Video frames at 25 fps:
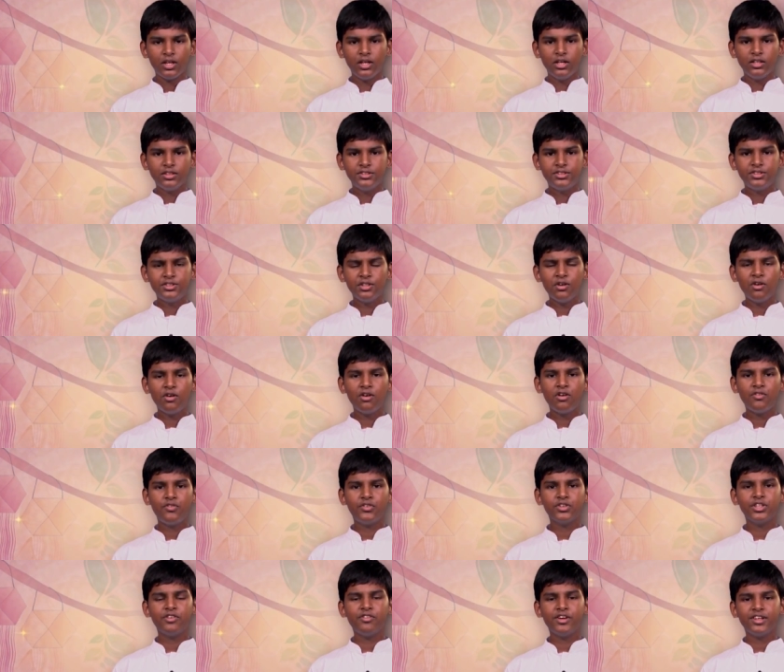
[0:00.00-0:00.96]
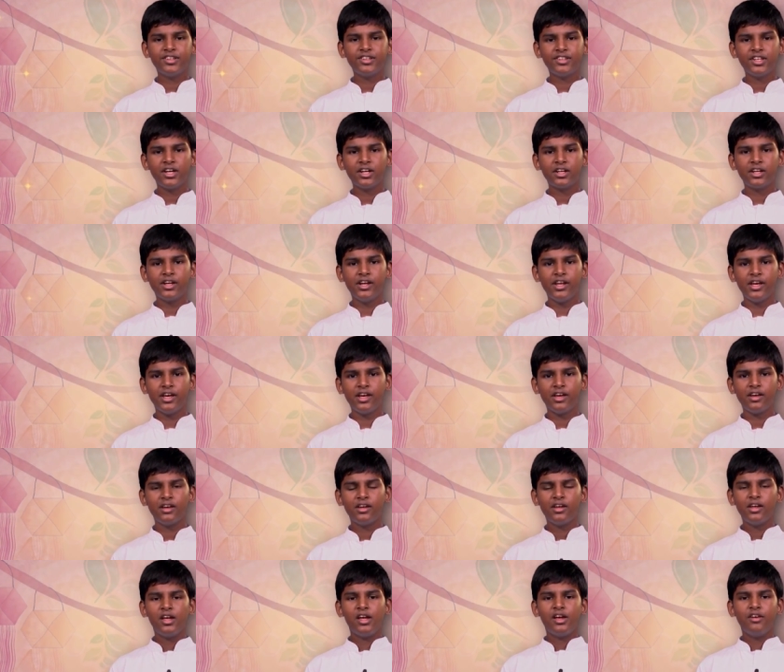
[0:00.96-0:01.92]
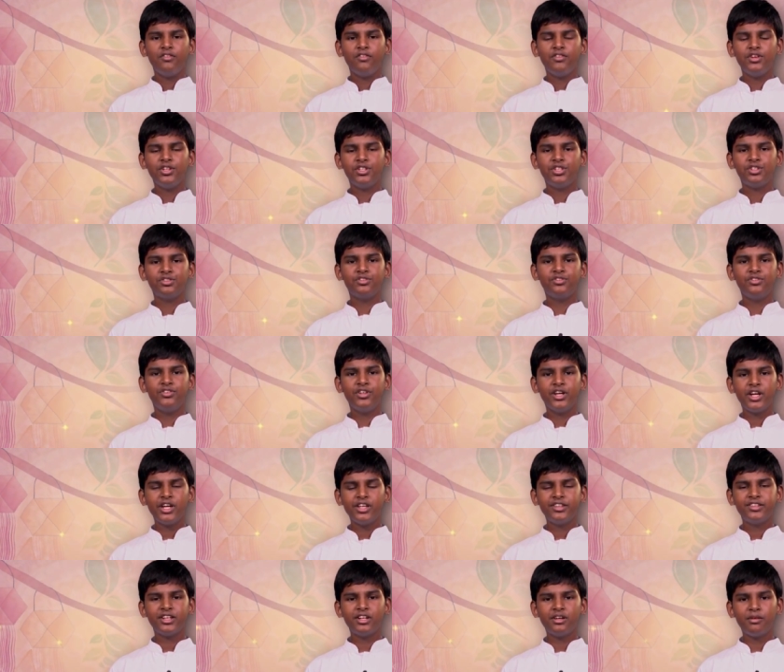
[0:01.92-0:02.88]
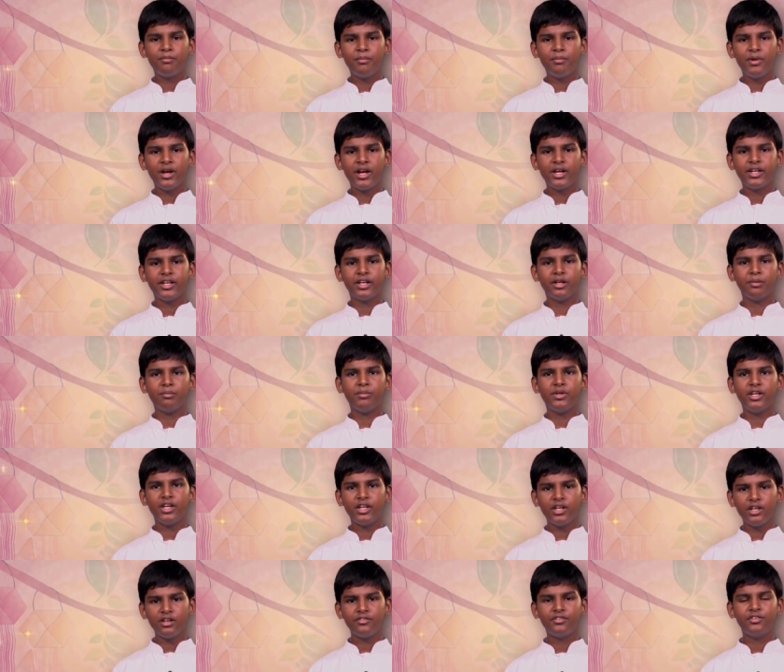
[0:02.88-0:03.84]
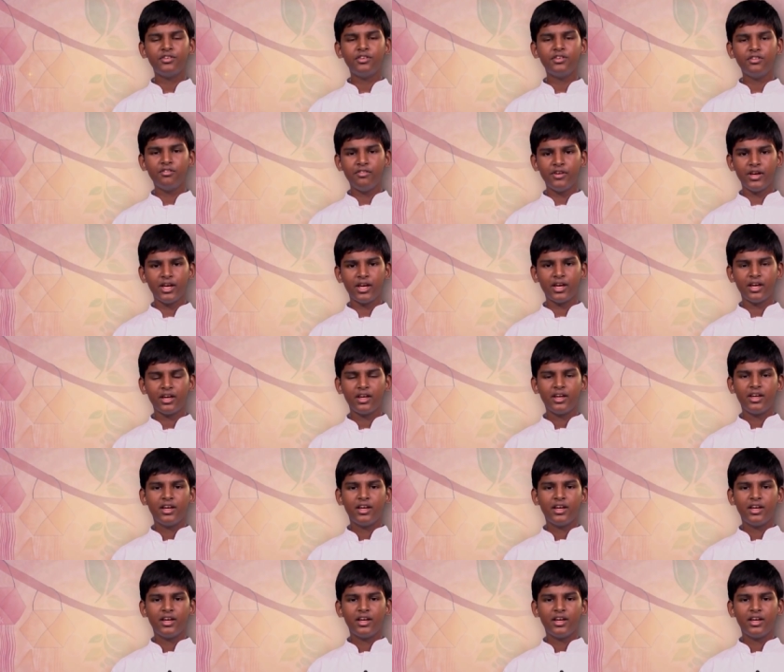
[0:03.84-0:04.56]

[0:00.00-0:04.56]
So, for the Vesak day, we should really celebrate in a meaningful way